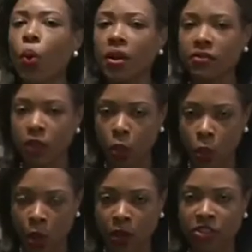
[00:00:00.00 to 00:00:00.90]
of the
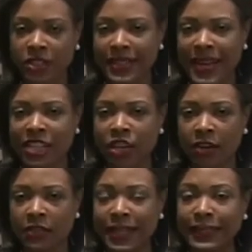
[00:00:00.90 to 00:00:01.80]
largest H I
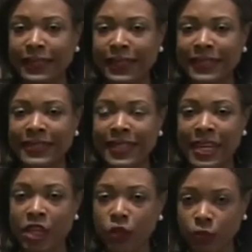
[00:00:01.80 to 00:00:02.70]
V clinics
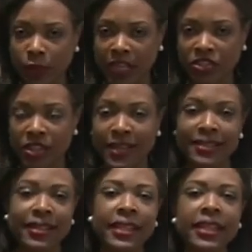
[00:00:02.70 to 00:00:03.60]
in the region is
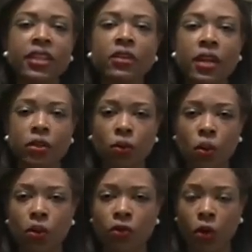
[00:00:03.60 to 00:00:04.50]
here in
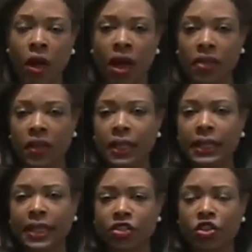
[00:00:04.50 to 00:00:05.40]
Louisville. The
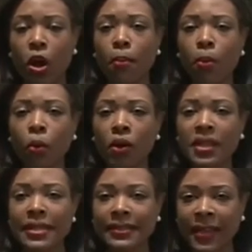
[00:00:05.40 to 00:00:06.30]
clinic saw more
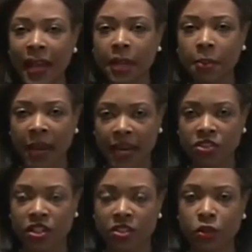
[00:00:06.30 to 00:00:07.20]
than ten
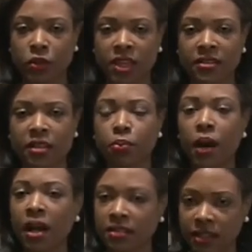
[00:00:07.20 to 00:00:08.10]
patients who tested
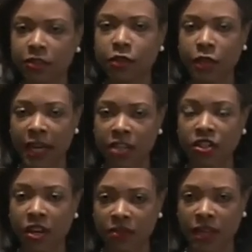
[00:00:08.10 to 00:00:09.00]
positive for H
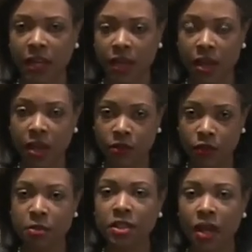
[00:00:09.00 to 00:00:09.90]
I V from
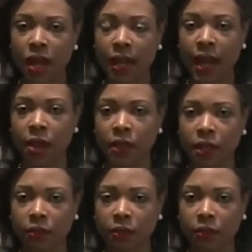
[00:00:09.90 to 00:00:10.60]
Scott County.